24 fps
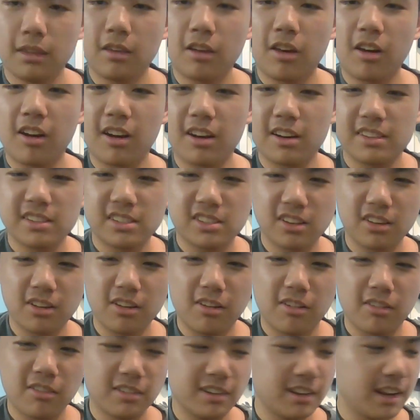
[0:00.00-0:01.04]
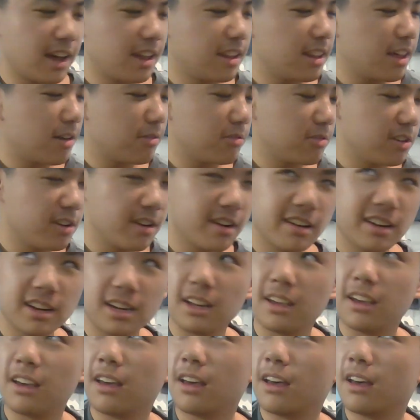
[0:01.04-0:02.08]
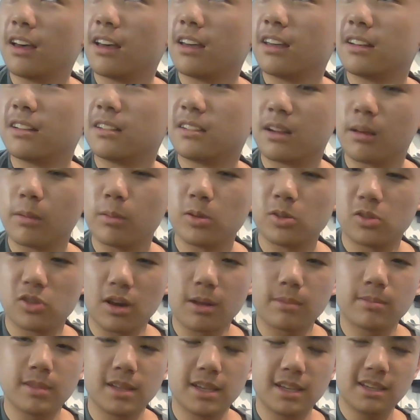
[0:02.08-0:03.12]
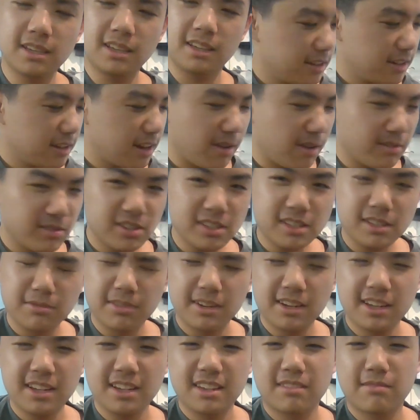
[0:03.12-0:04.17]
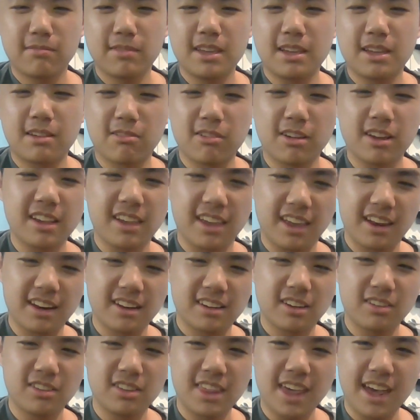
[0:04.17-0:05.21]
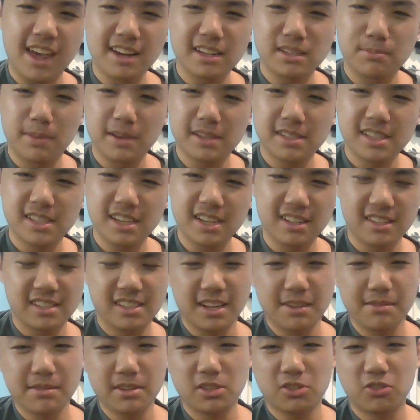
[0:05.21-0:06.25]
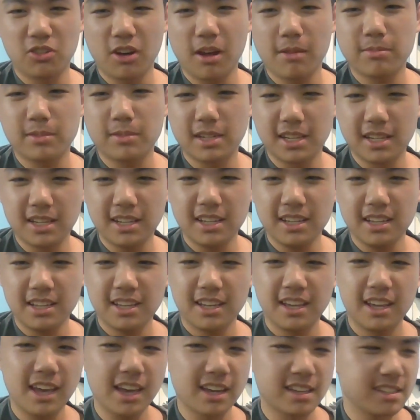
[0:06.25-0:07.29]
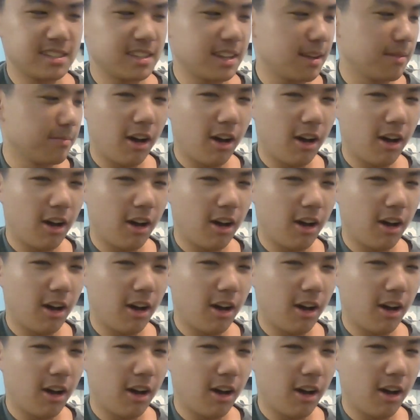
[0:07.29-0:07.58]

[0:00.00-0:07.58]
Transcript: Alright, so now that we're in double drop D, I'm just going to be quick and tell you that it's basically the same as drop D, except